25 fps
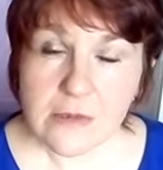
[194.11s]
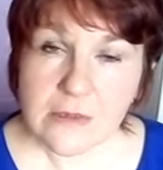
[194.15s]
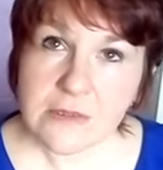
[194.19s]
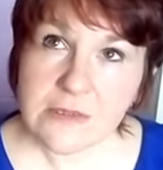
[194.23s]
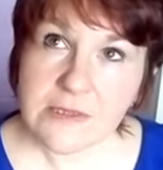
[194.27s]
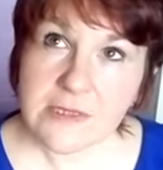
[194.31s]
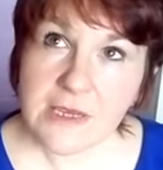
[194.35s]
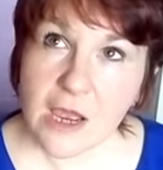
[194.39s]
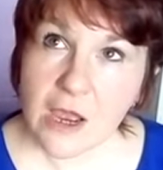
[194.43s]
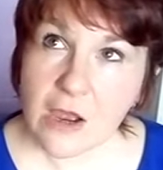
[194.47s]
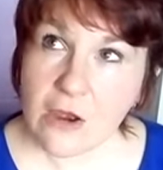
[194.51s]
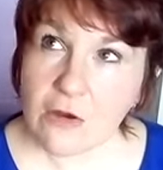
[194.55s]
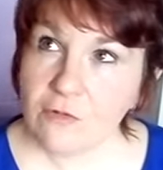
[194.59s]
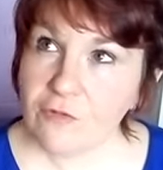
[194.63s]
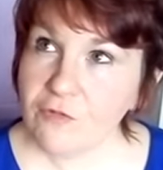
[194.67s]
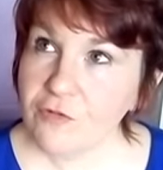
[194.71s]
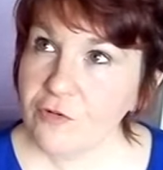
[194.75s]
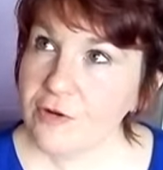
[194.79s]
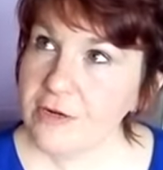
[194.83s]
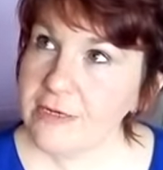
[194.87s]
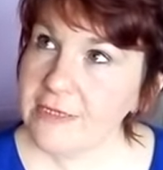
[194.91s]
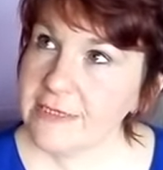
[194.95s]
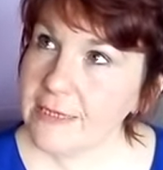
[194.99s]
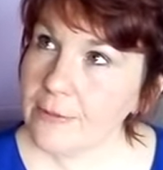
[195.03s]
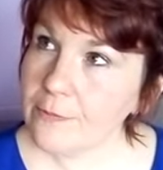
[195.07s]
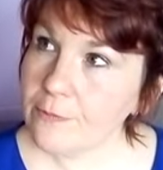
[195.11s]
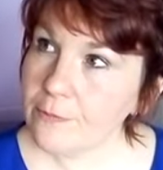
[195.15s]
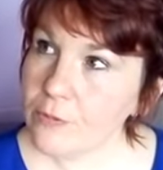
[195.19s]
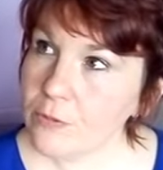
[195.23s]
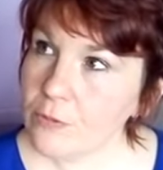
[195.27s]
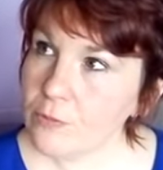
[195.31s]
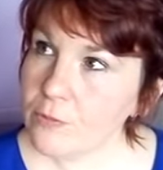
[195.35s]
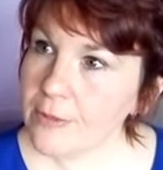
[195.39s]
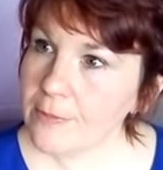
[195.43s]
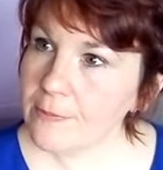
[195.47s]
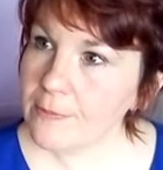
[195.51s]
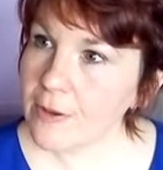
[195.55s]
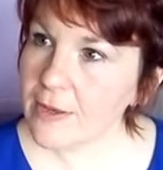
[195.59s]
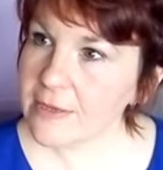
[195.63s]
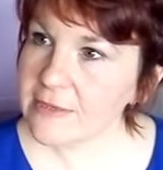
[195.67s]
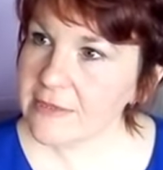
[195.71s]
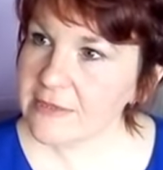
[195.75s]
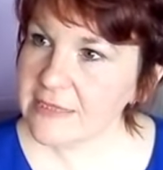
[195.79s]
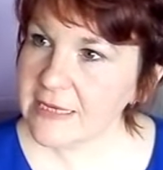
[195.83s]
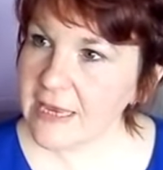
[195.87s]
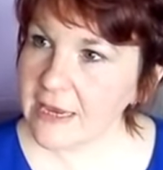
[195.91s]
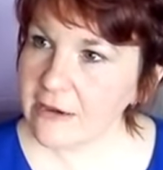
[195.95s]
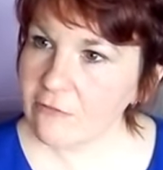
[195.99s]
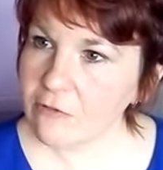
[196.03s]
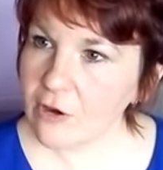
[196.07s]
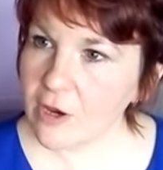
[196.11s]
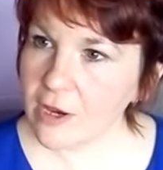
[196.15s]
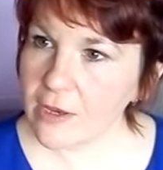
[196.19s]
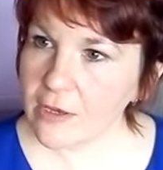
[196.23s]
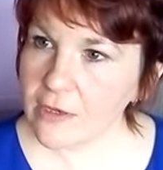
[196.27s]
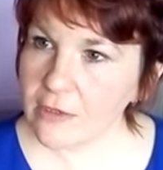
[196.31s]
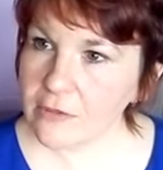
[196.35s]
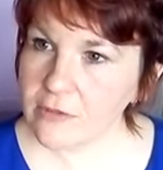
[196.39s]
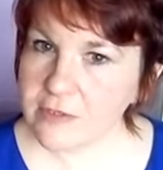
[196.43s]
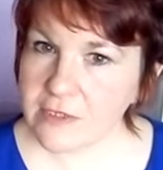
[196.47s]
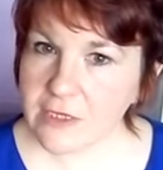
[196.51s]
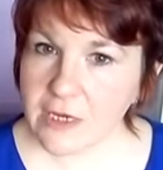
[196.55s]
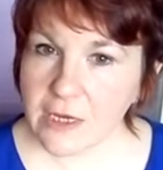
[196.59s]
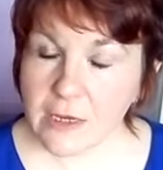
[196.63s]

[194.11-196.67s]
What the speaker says: So for example, we might say, right,